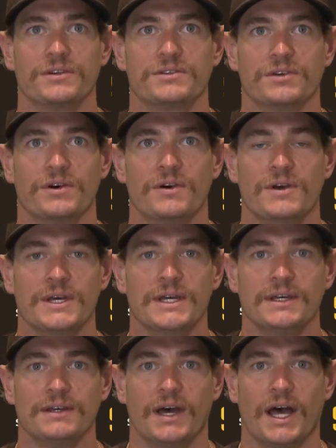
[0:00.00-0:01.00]
So
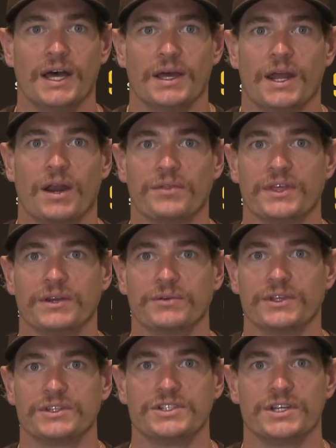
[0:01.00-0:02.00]
I don't think it
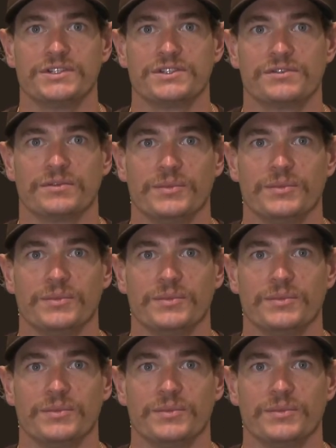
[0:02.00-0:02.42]
really changes for